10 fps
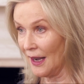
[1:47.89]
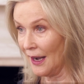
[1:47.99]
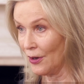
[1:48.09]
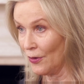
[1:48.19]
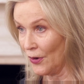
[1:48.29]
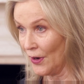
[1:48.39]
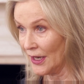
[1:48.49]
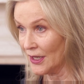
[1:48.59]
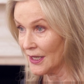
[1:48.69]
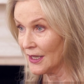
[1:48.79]

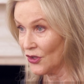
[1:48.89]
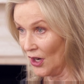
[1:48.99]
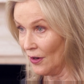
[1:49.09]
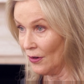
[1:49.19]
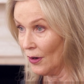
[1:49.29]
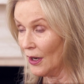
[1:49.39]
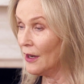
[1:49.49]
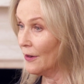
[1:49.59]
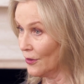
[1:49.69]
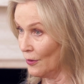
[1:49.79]
hyaluronate gel,
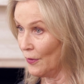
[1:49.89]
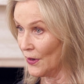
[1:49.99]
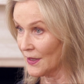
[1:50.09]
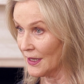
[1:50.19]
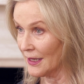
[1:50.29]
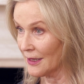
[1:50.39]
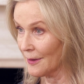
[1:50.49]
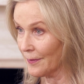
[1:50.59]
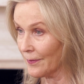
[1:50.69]
to reverse it.